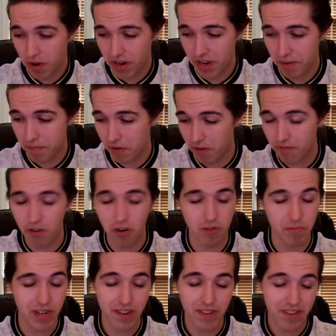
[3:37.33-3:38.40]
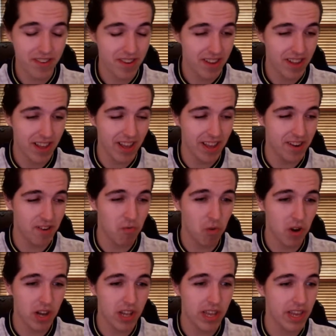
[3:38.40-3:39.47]
performance, and
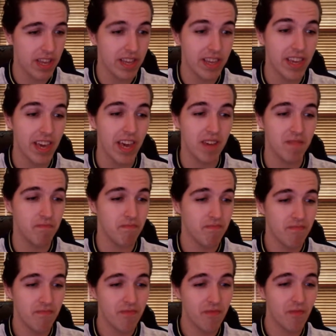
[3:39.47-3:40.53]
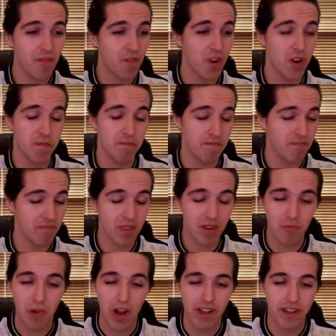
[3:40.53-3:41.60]
what a game from
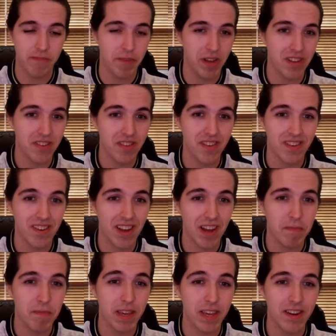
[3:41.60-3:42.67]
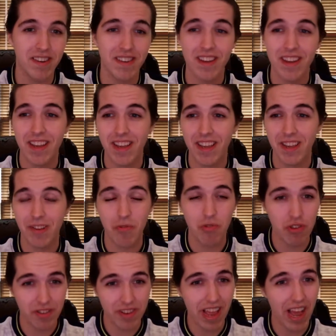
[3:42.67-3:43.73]
Ryan Mason. I mean, you
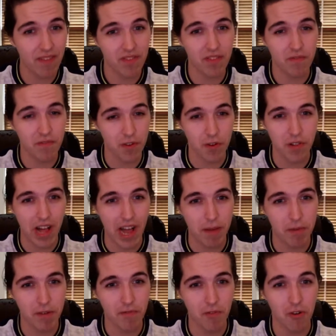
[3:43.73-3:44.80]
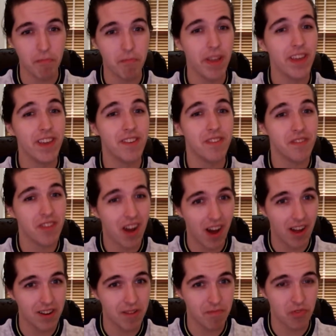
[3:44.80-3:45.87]
just have to feel happy for him. He is
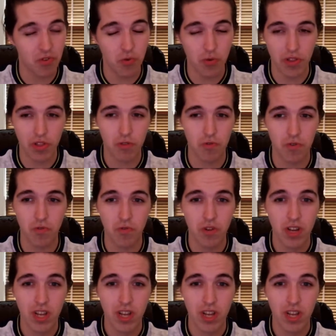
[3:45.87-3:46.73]
Tottenham through and through,